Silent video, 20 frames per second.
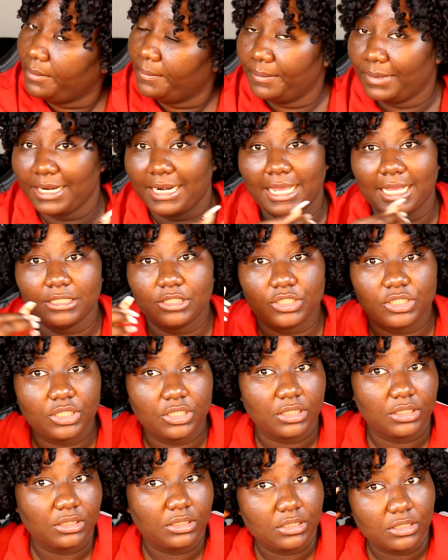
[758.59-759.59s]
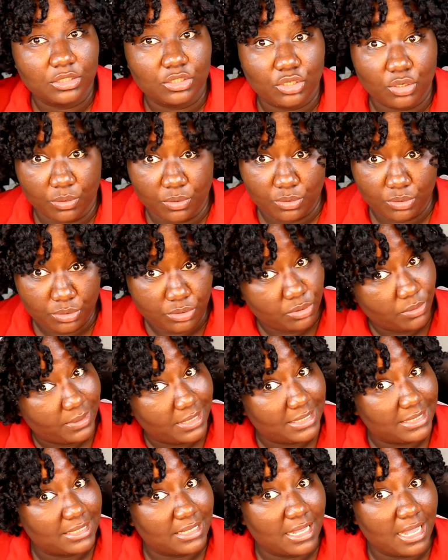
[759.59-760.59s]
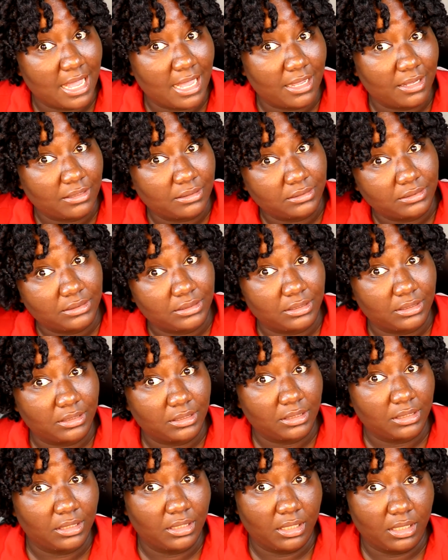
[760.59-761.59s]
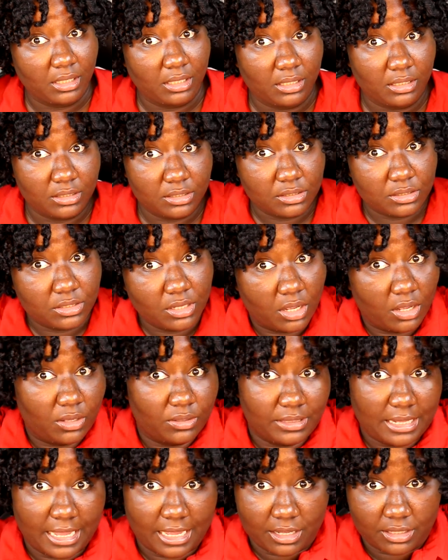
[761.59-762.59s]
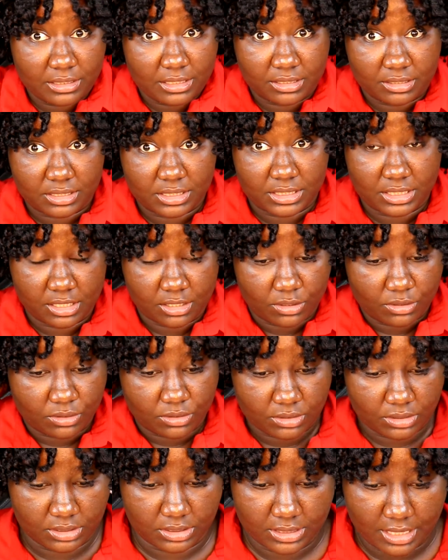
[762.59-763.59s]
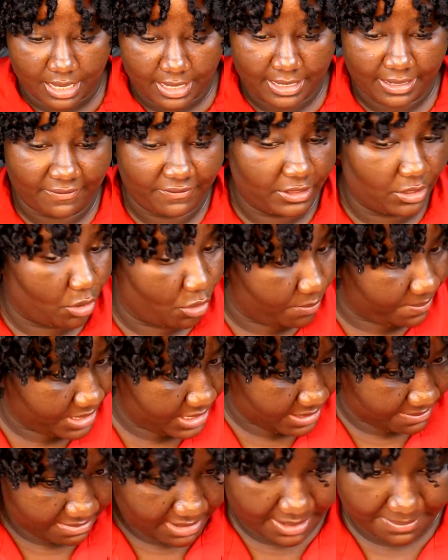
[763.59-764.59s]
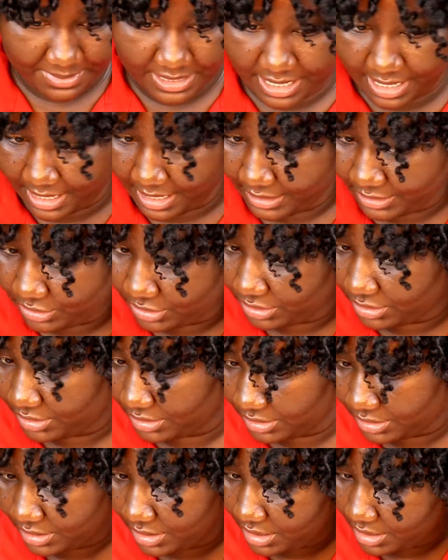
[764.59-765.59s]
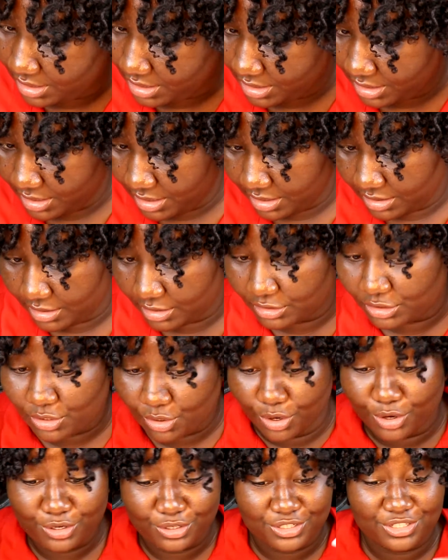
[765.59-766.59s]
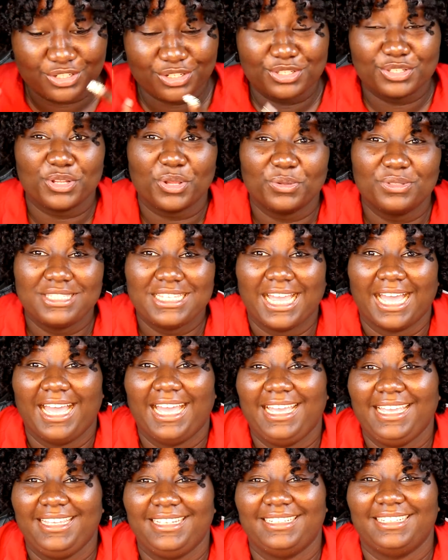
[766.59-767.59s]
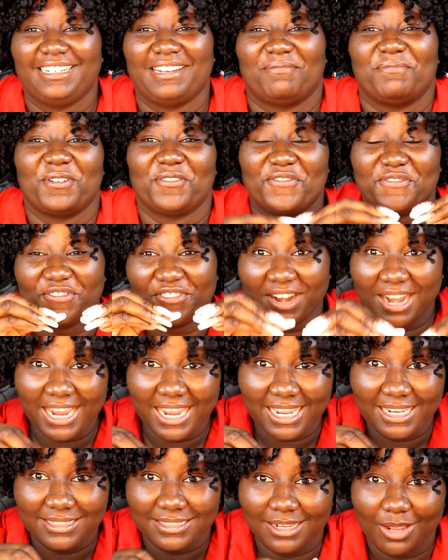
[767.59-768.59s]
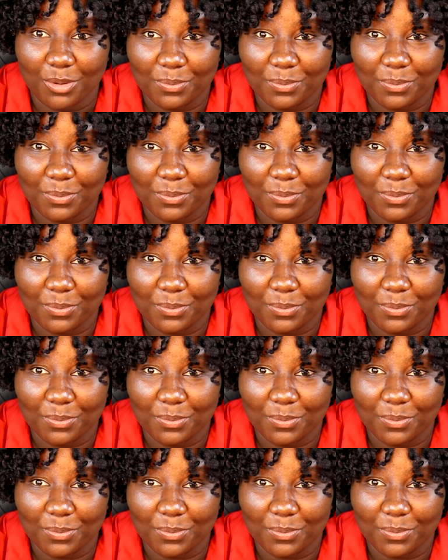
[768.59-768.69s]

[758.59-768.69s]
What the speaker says: but I took the two twists out. So now they're singles. I haven't opened them up yet. Those curls are so tight and I'm afraid to